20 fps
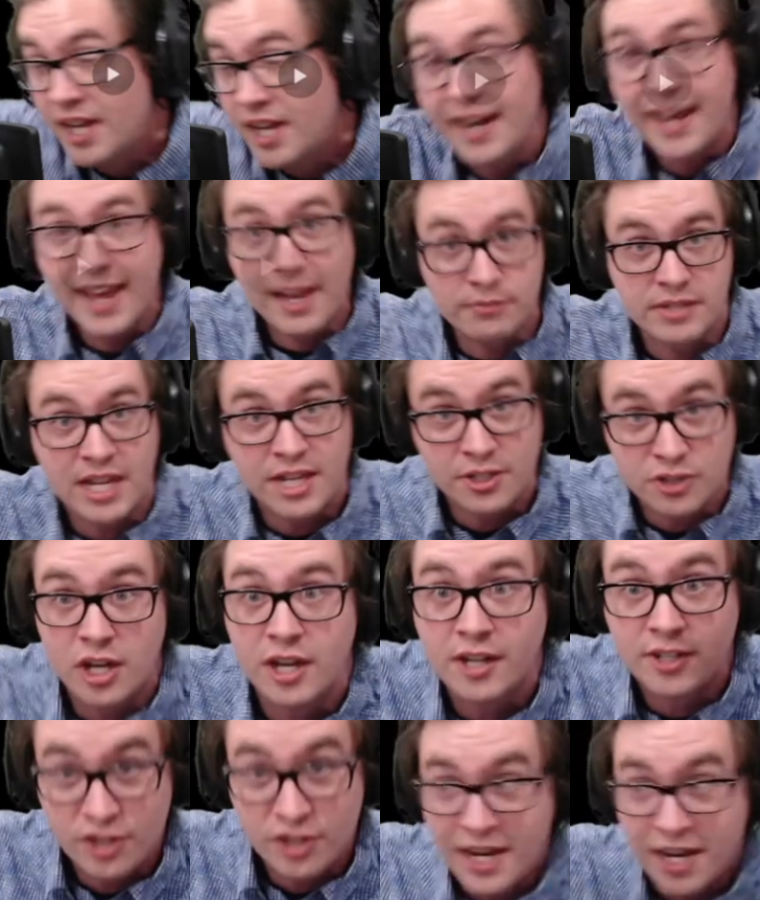Mtashed talk
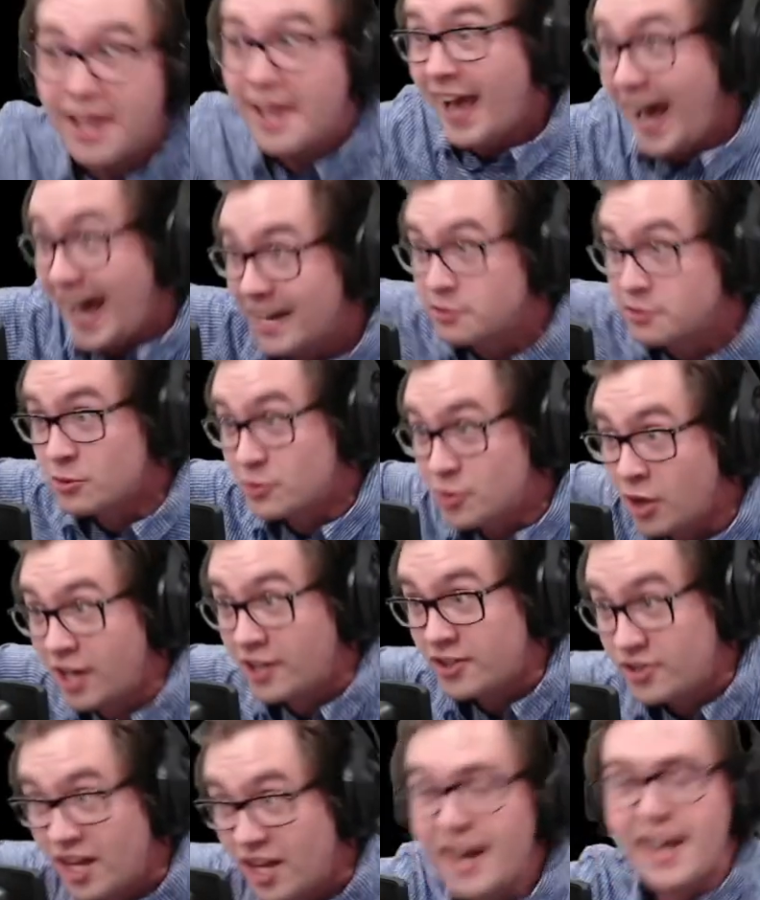shit, Atsu talk
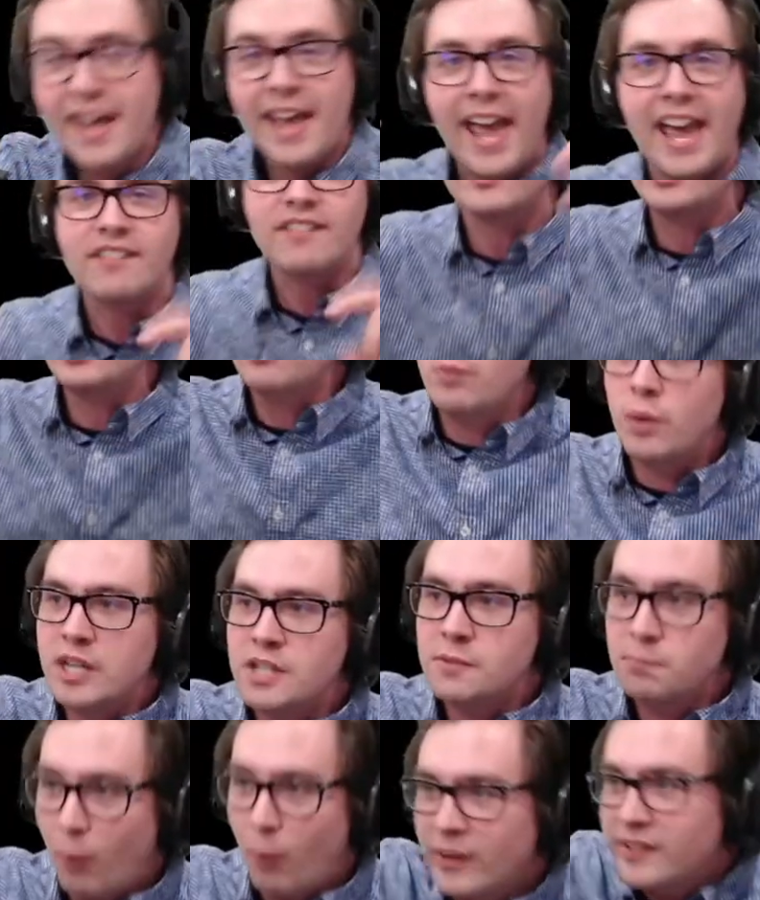shit. Everyone is
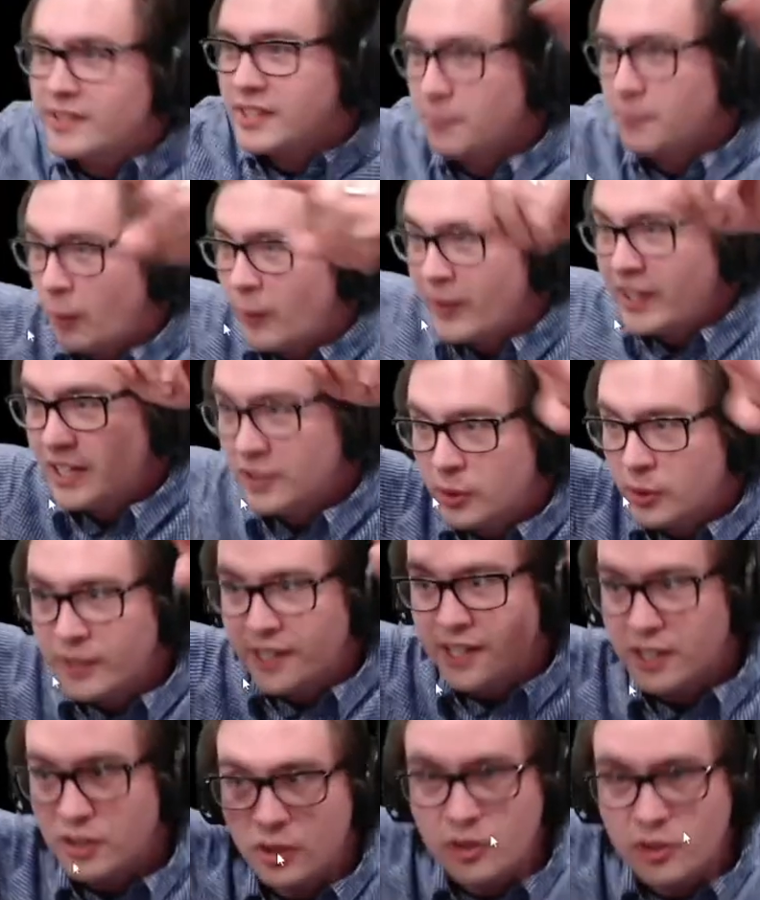pointing and pointing and doing
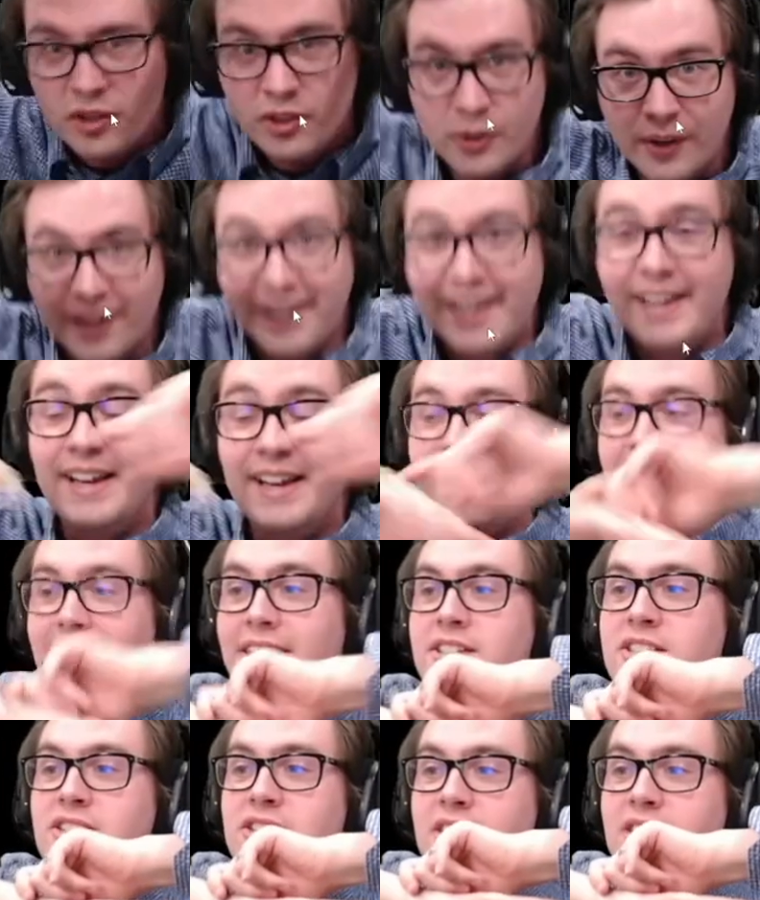and doing and doing.
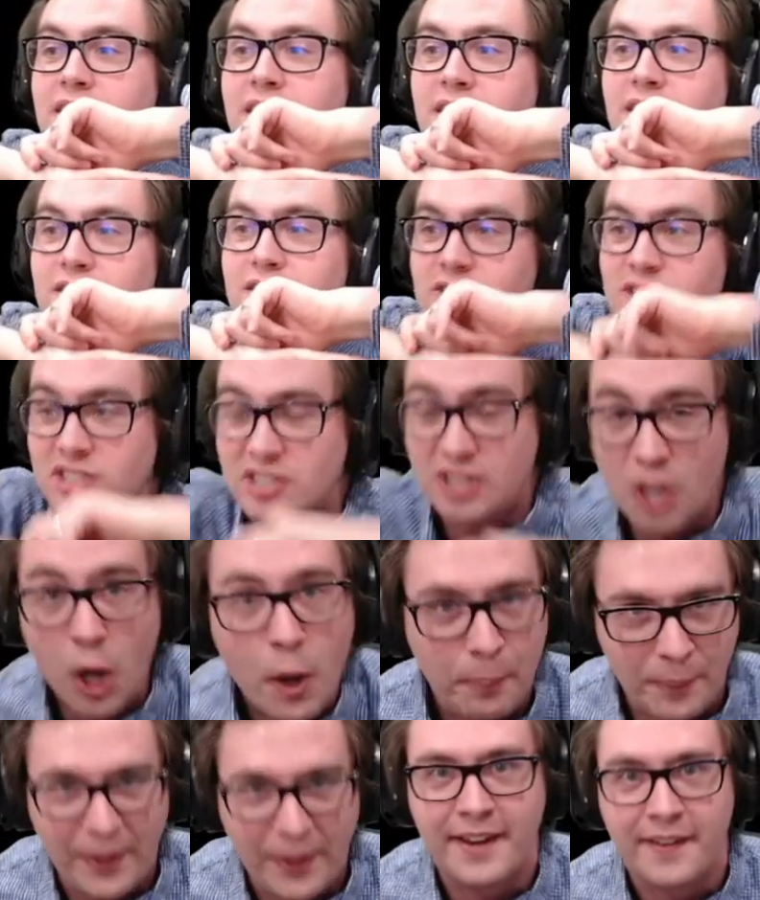It's
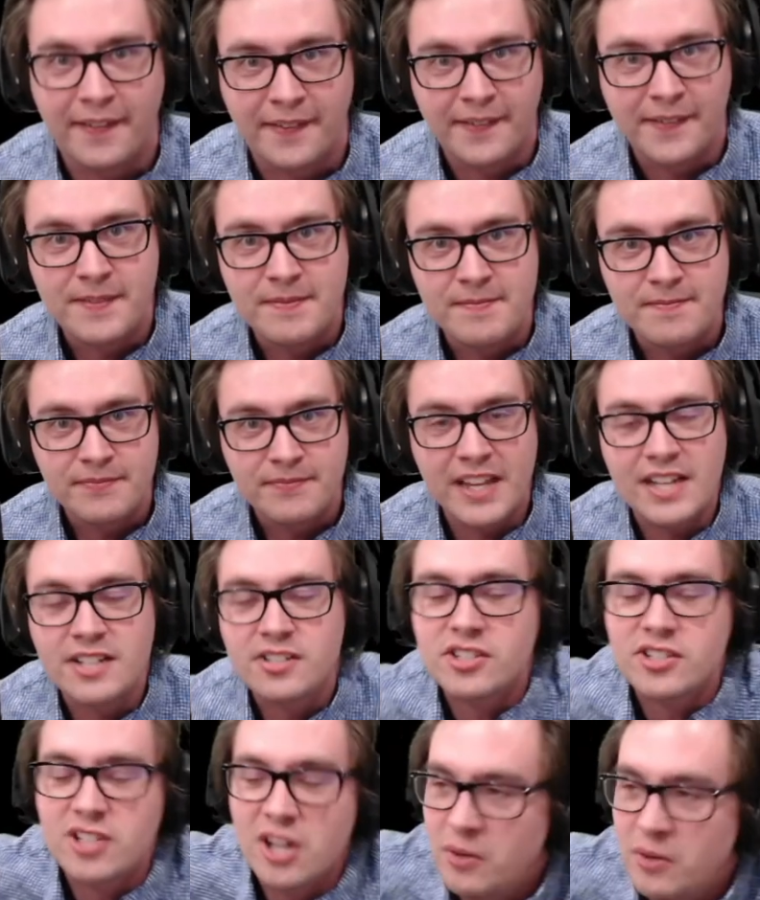stupid. It's
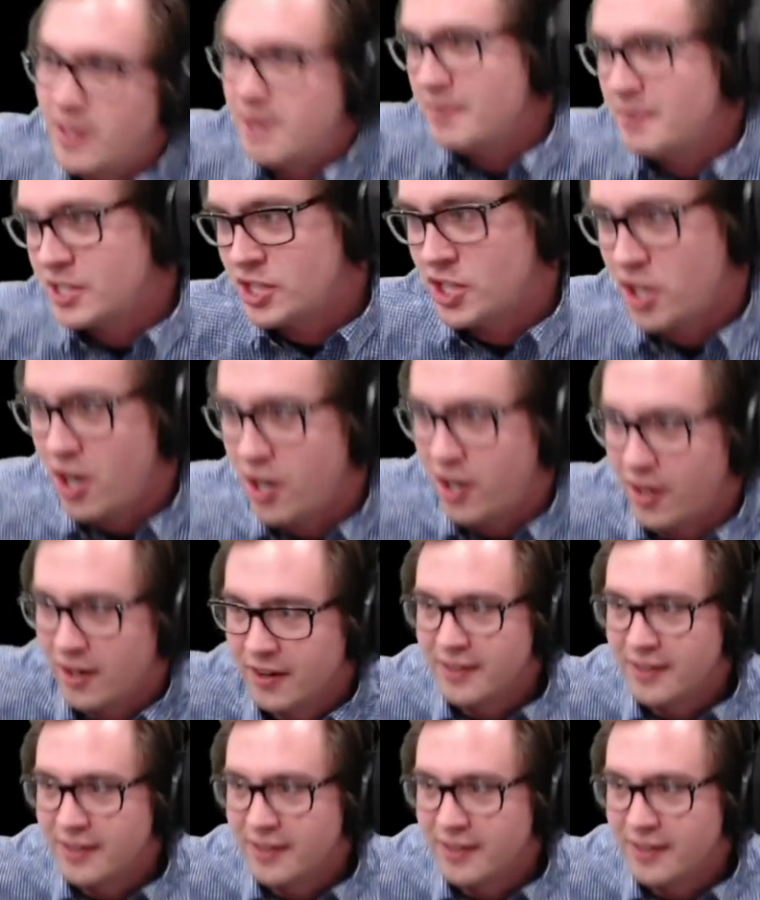so immature.